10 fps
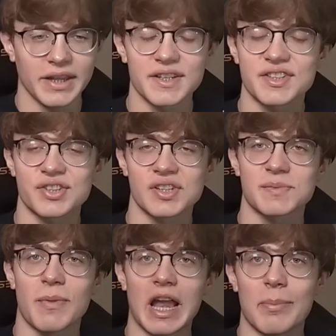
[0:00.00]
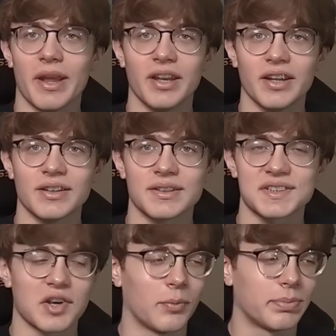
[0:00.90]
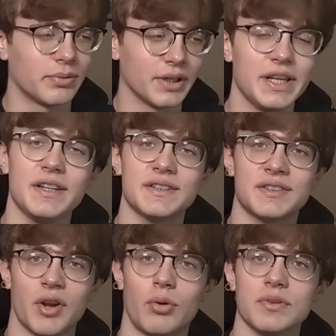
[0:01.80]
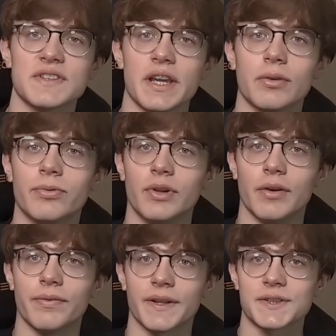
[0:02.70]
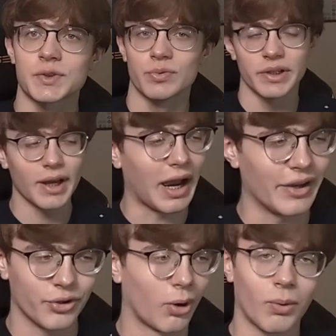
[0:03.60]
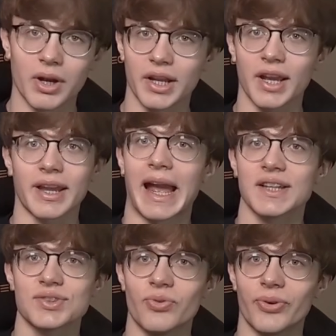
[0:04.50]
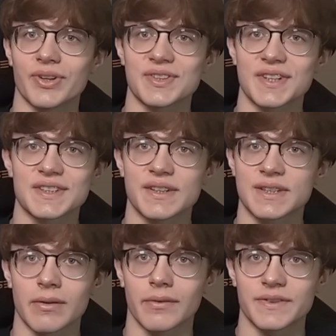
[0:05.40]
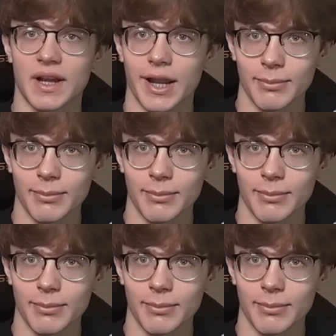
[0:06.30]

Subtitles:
this is just my opinion, so please don't take full offense to it. I don't want to get canceled for the 67th time.